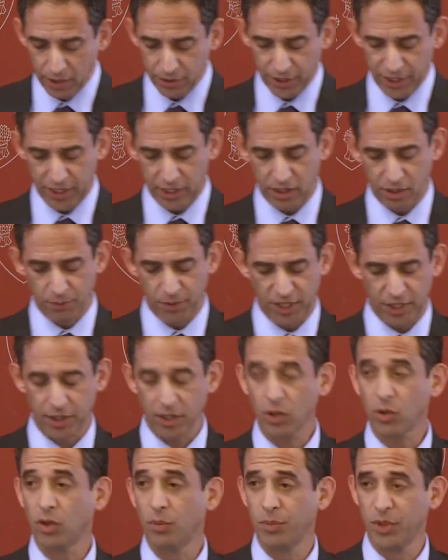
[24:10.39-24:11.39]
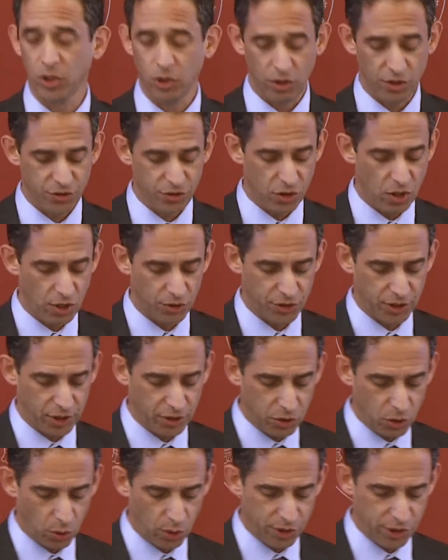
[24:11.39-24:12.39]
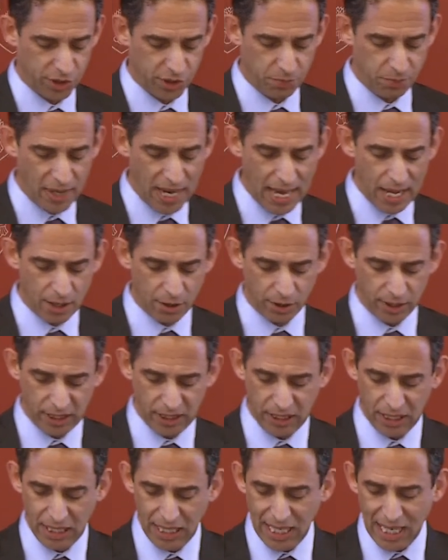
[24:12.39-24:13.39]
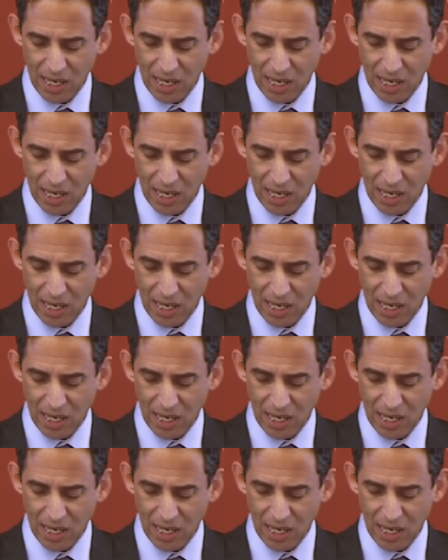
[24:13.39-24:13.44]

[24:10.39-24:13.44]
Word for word: that he committed a criminal assault and a tortious battery.